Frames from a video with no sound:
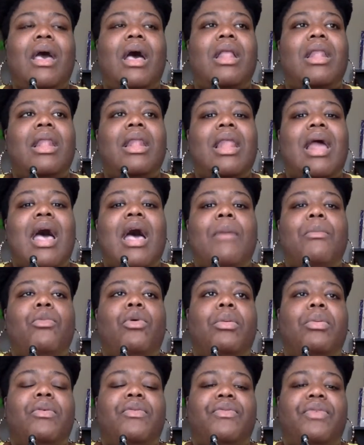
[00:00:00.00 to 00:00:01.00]
A lot
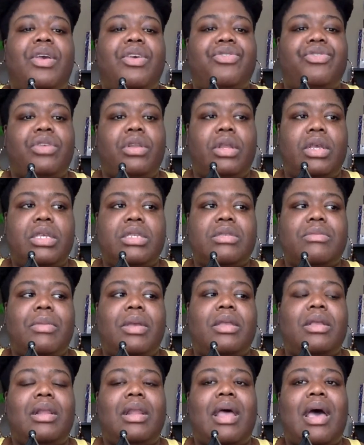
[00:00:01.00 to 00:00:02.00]
more professionalism
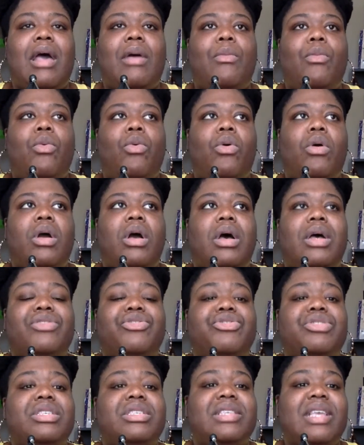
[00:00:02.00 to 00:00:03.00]
and a lot more
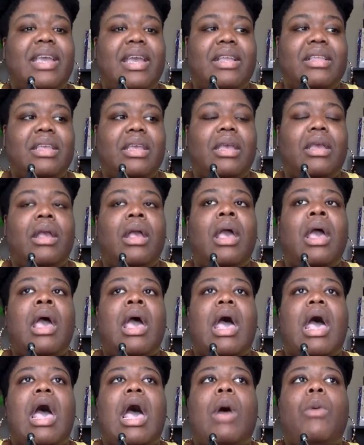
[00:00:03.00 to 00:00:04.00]
understanding.
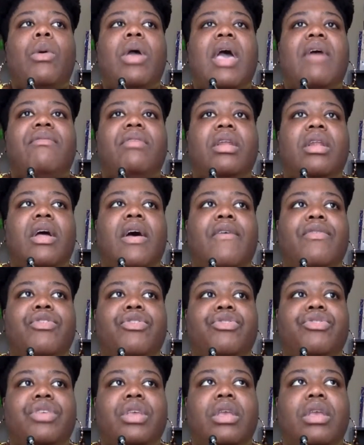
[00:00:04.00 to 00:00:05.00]
I would have loved
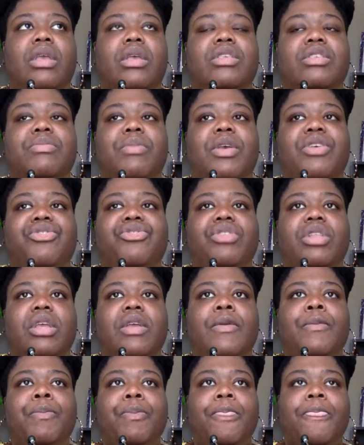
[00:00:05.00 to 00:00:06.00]
to see,
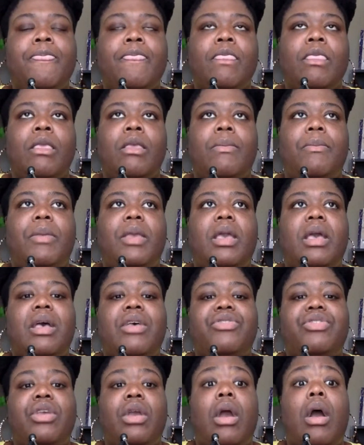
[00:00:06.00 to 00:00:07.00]
especially
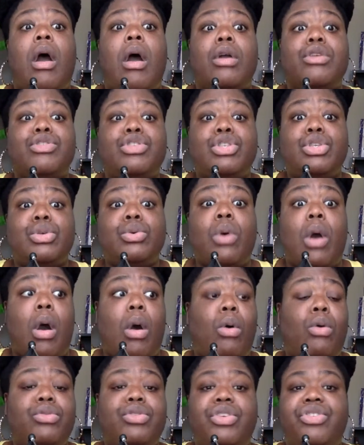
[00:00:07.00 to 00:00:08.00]
because there are two
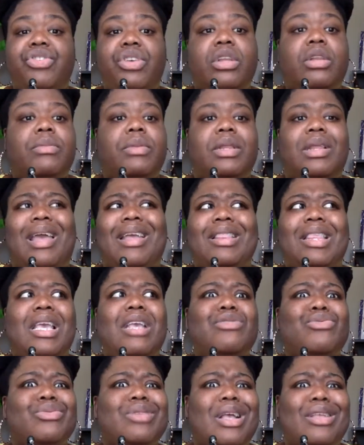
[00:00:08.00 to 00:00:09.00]
older gentlemen. Like
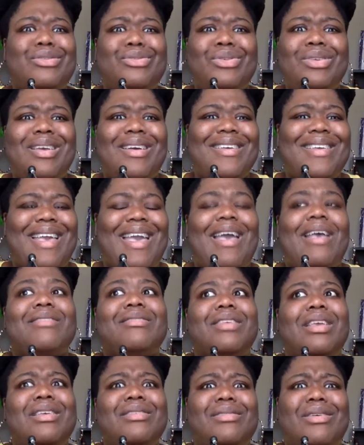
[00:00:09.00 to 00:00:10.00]
these were not two young
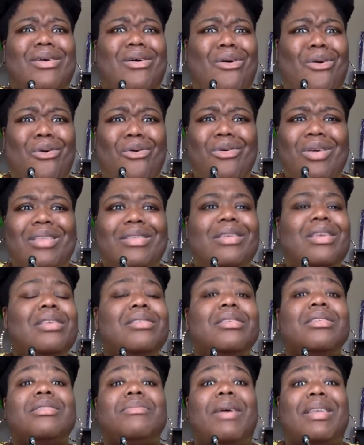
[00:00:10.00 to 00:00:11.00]
cats. These are old.
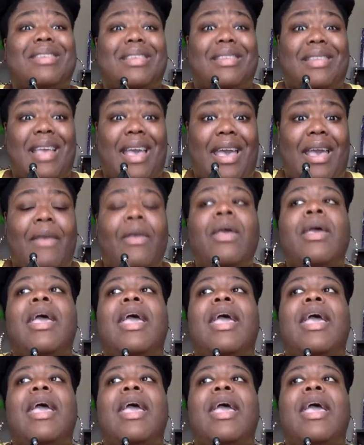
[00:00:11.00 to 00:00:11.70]
These things about to die.